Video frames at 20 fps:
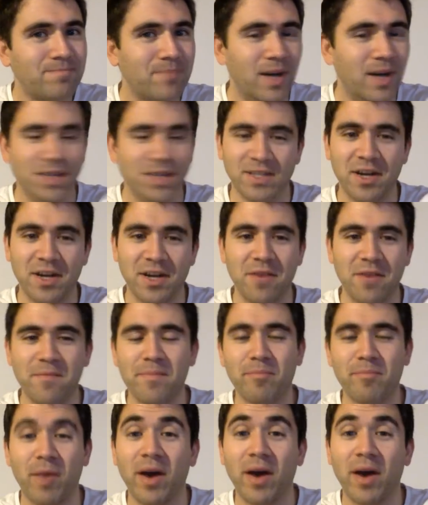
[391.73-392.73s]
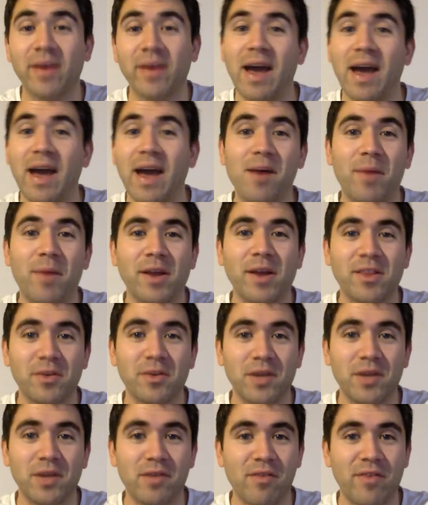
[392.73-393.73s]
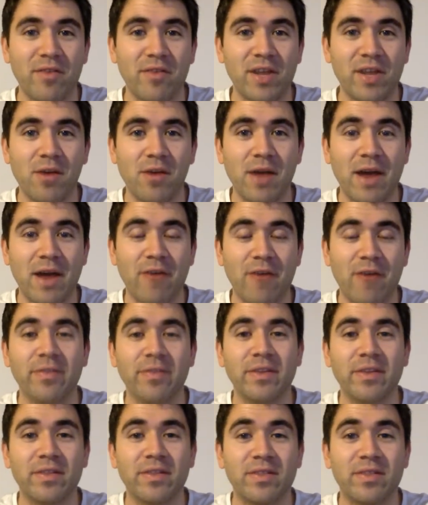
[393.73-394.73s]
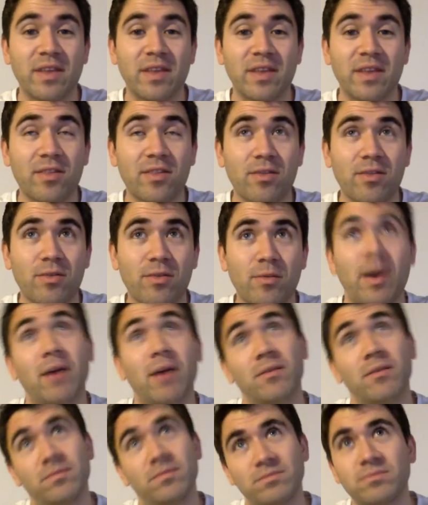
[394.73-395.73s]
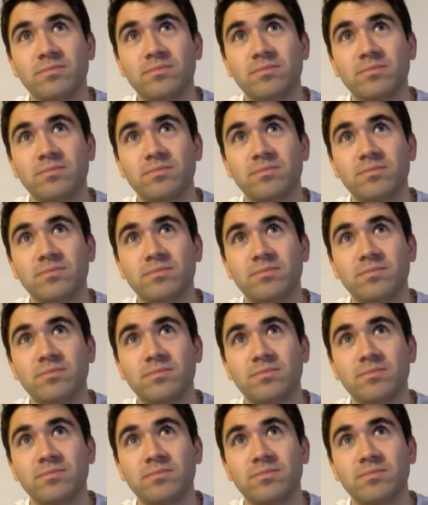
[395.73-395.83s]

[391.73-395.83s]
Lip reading: I don't know. But yeah, I might do another video later on this, well,